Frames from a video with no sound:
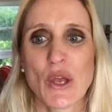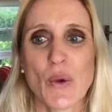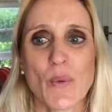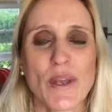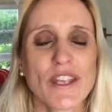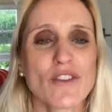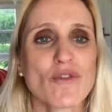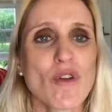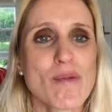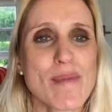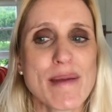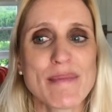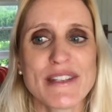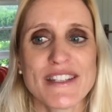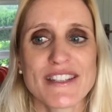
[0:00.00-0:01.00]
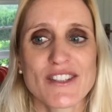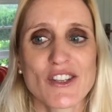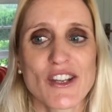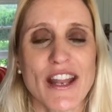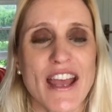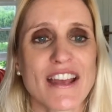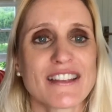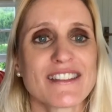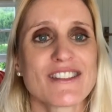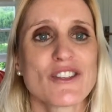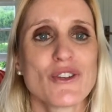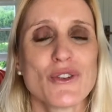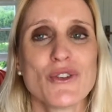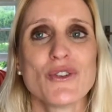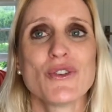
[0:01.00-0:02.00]
We can remember dessert has
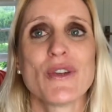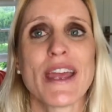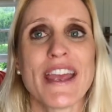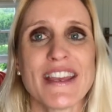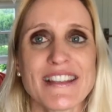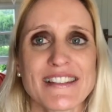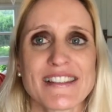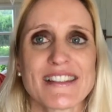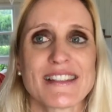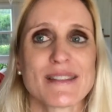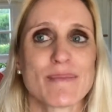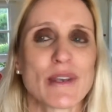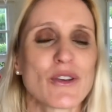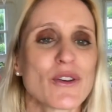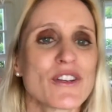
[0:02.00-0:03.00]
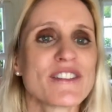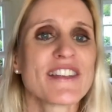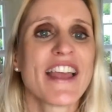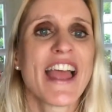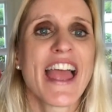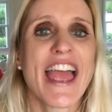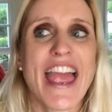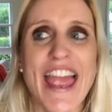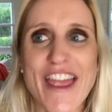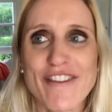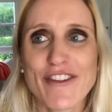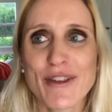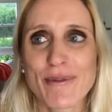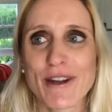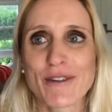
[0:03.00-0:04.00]
two S's because
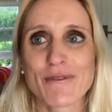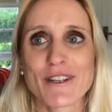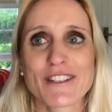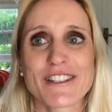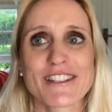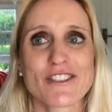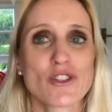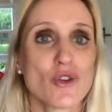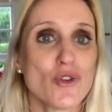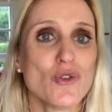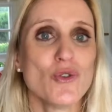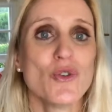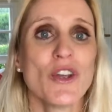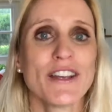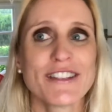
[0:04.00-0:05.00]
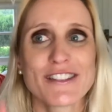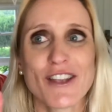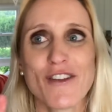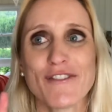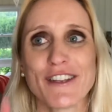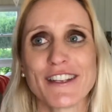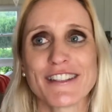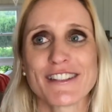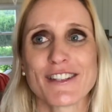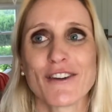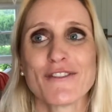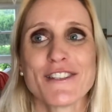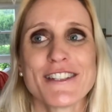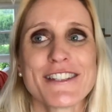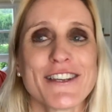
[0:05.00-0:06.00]
everyone wants two servings
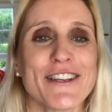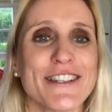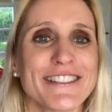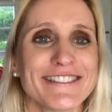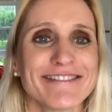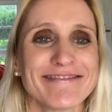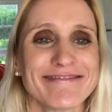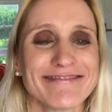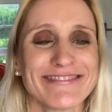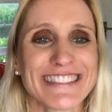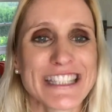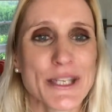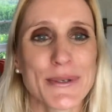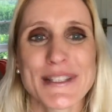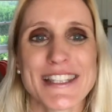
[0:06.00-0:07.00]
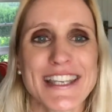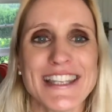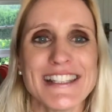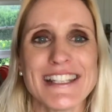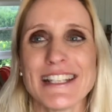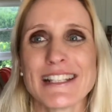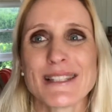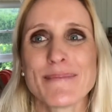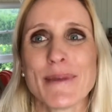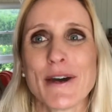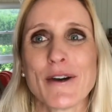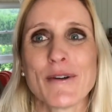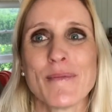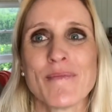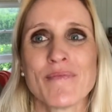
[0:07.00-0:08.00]
of dessert. So it's easy to
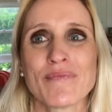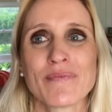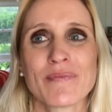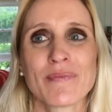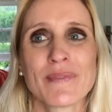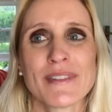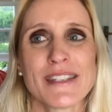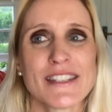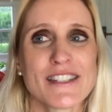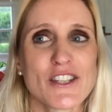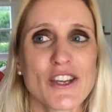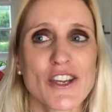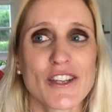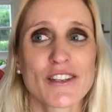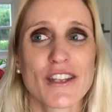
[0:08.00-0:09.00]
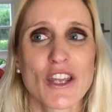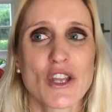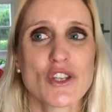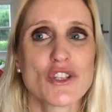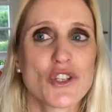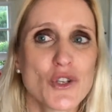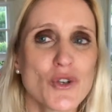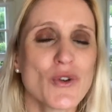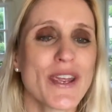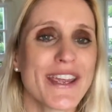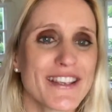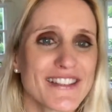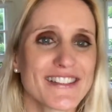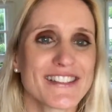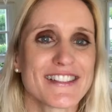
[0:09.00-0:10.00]
spell. Dessert, two
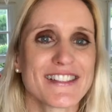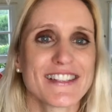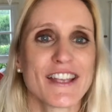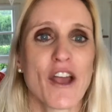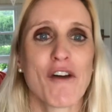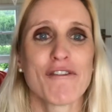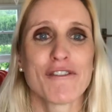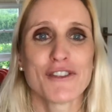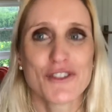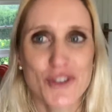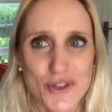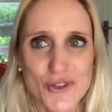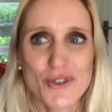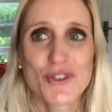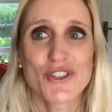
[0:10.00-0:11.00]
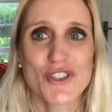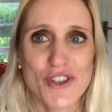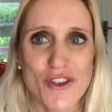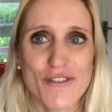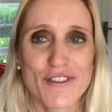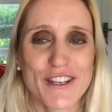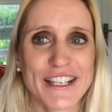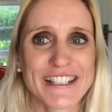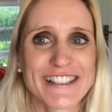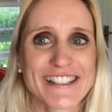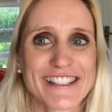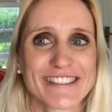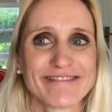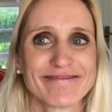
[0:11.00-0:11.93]
S's for two servings.